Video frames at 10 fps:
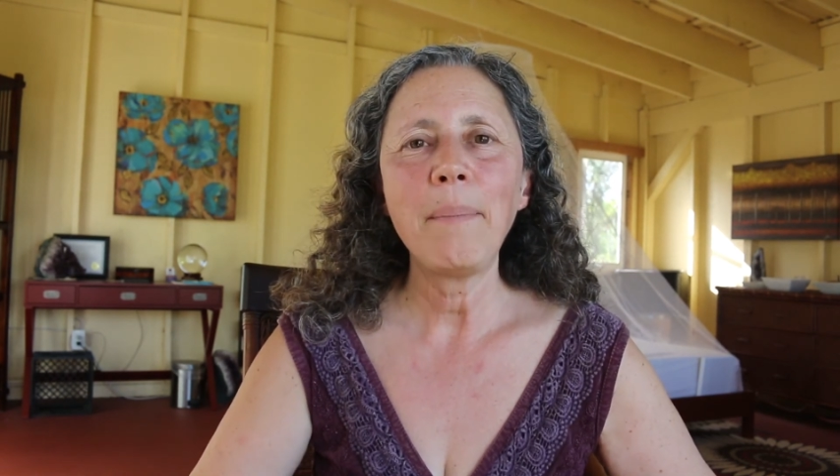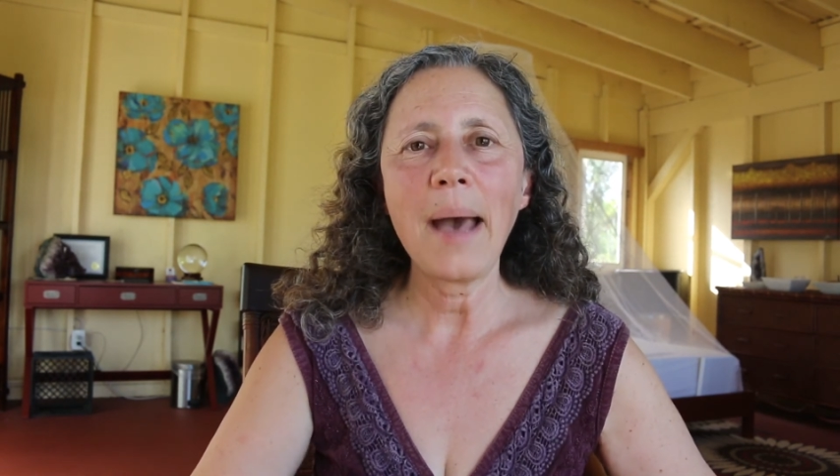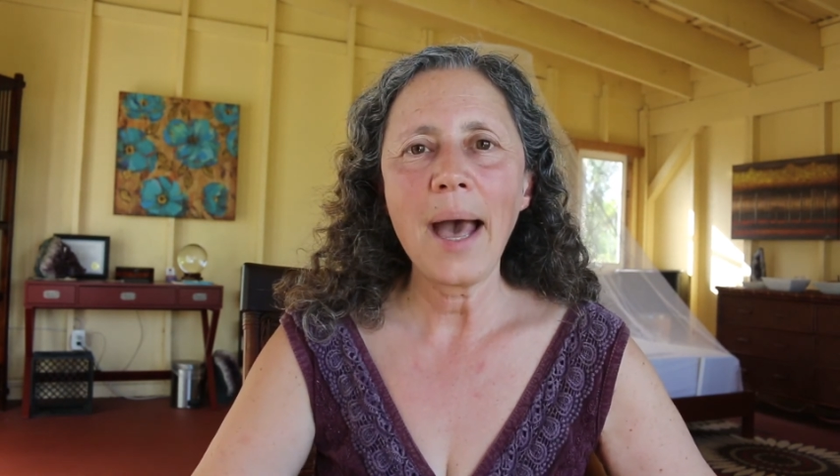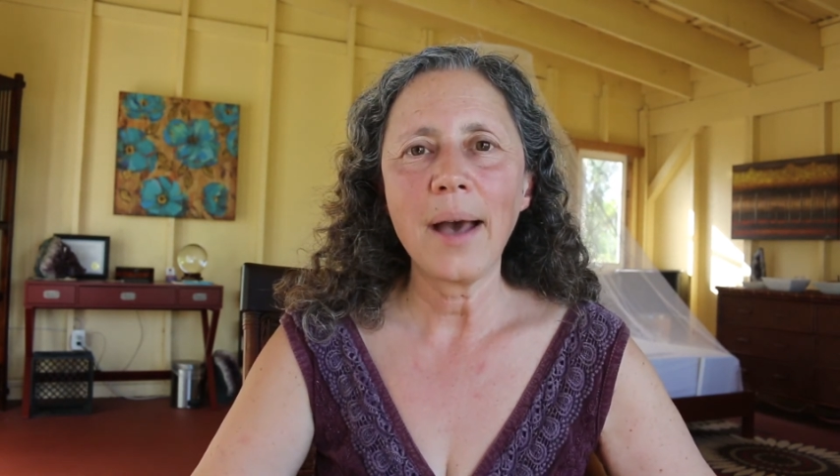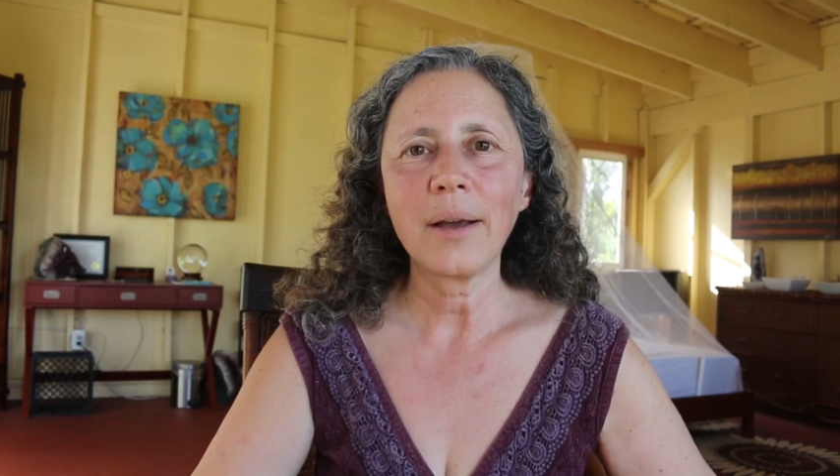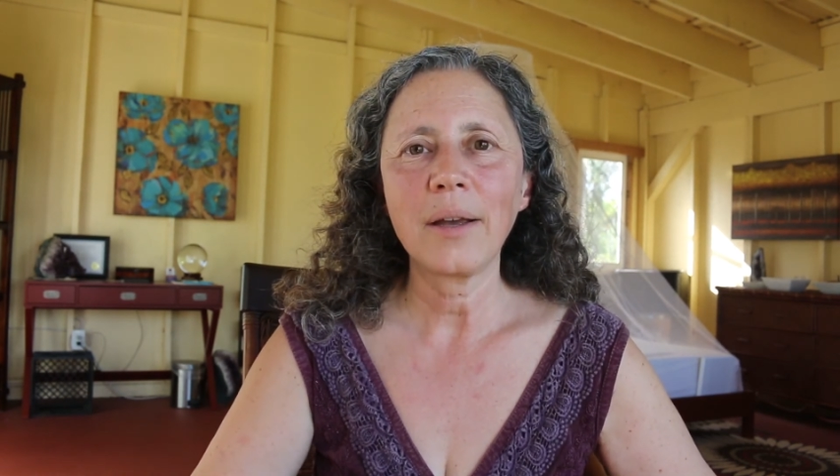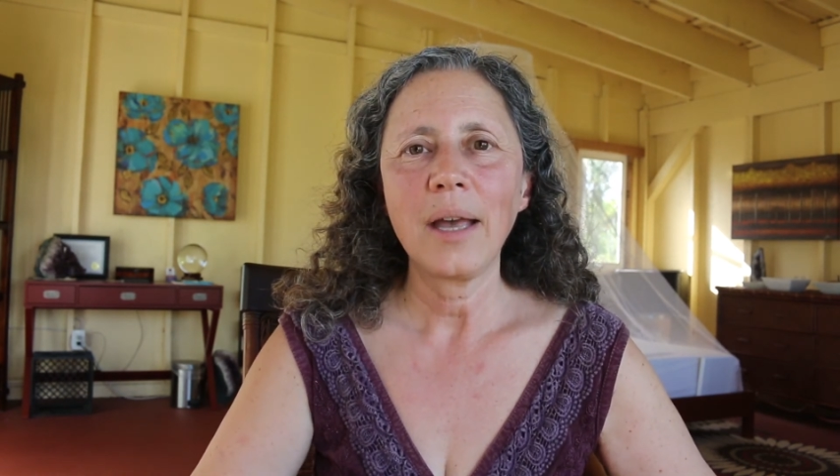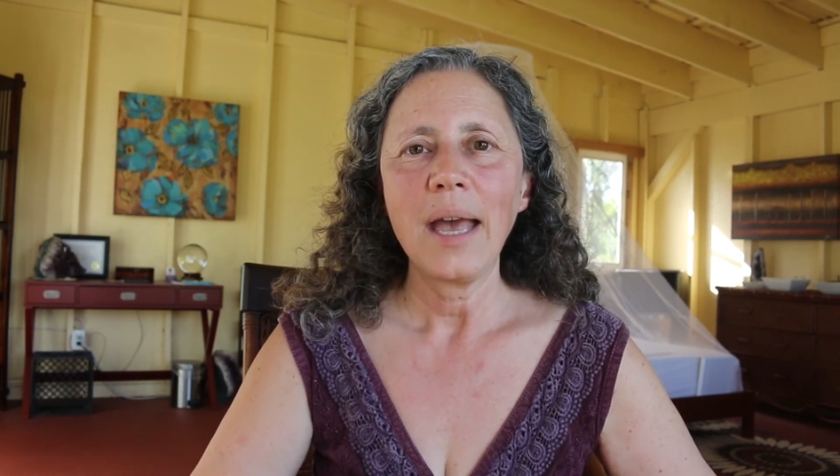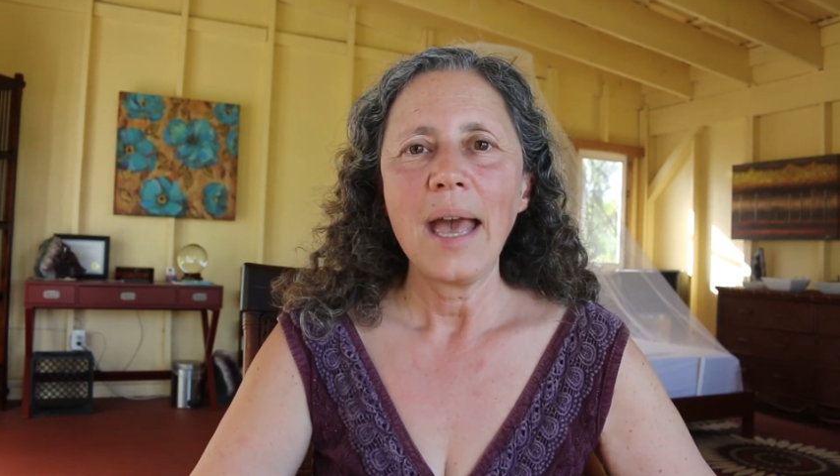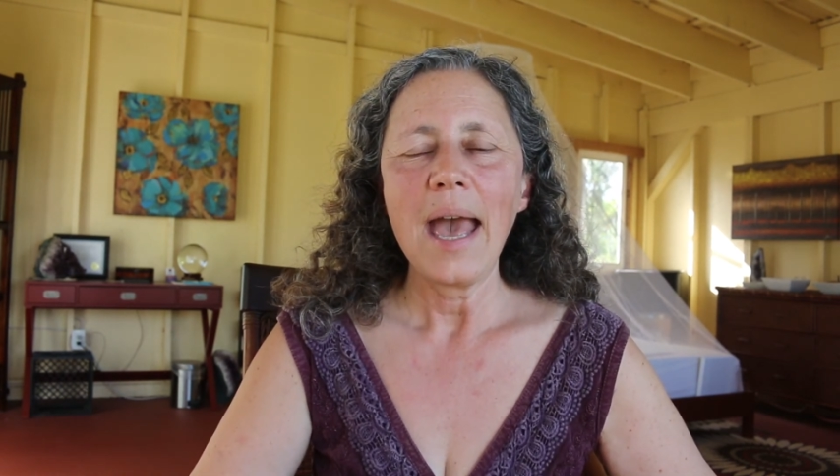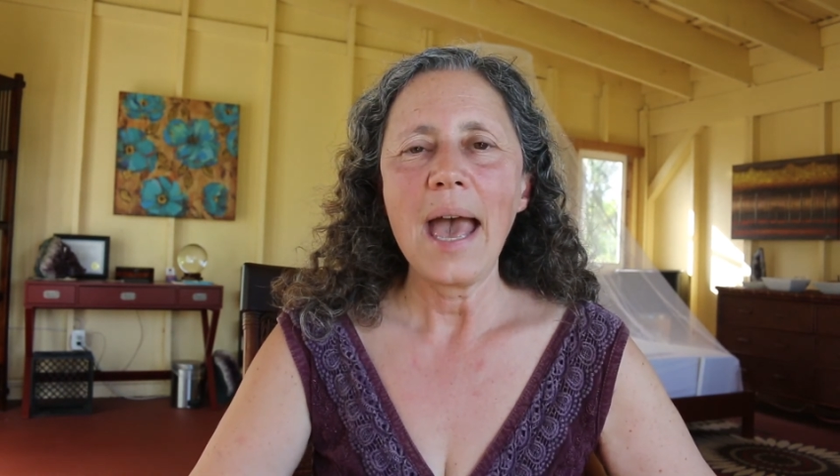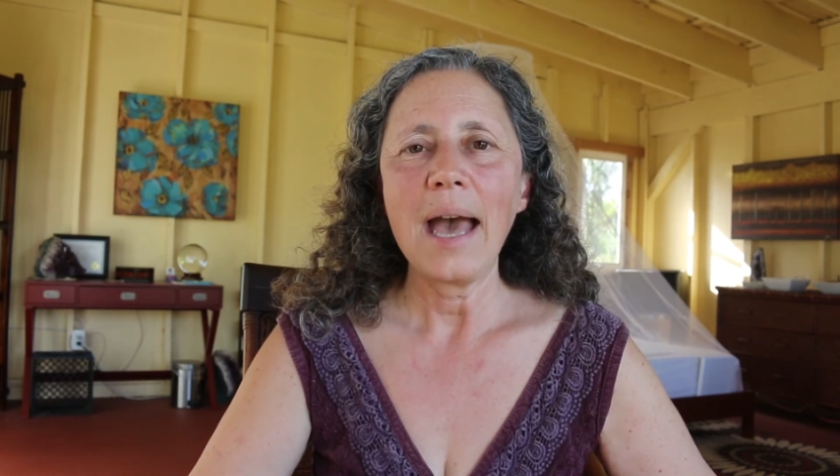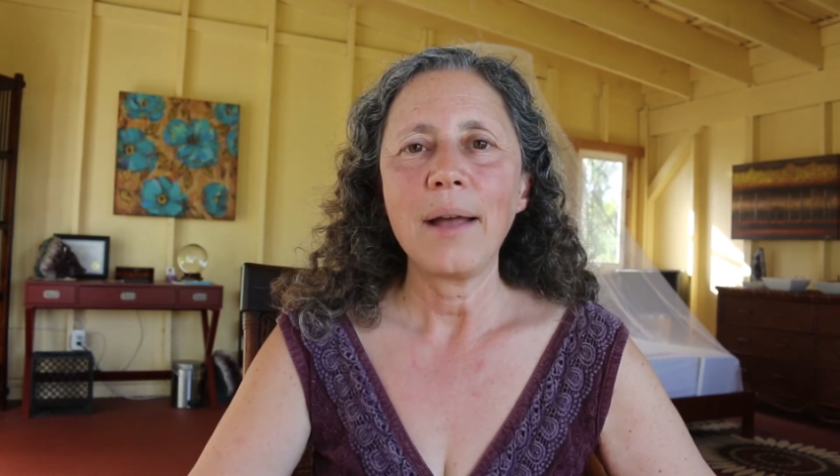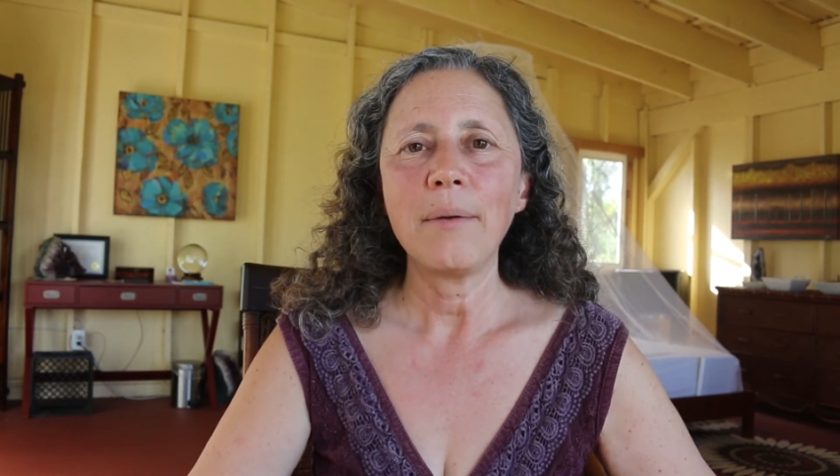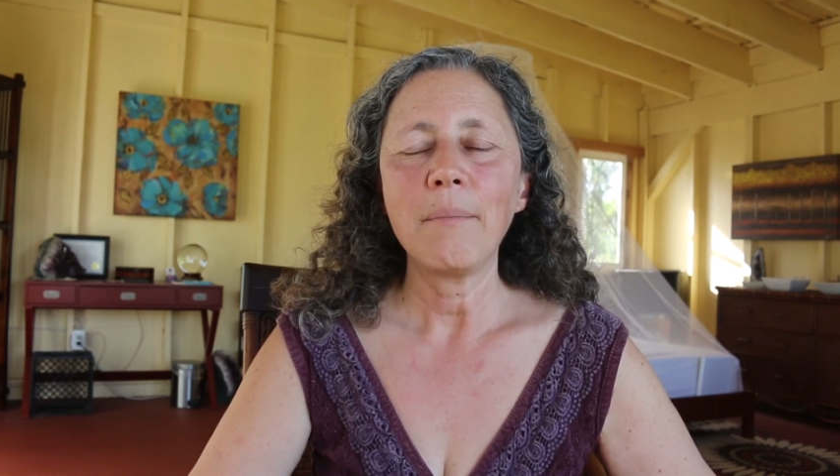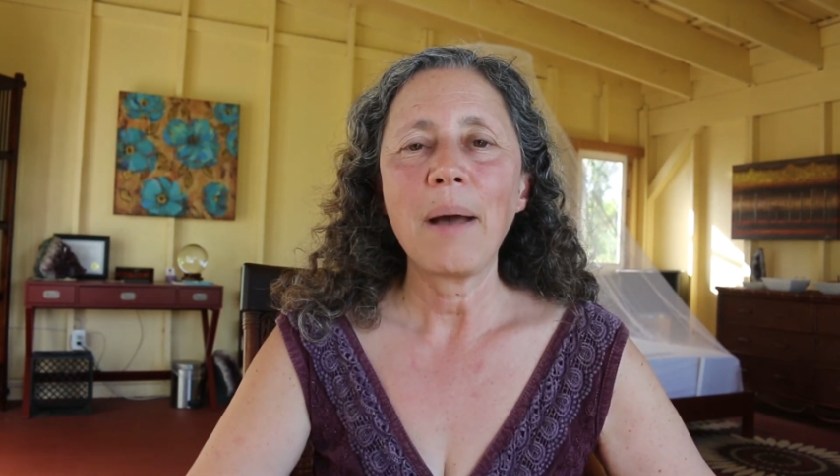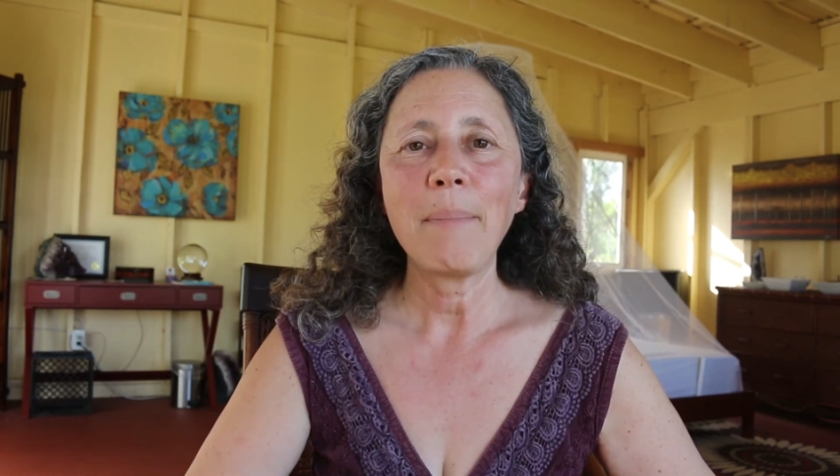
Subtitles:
back at my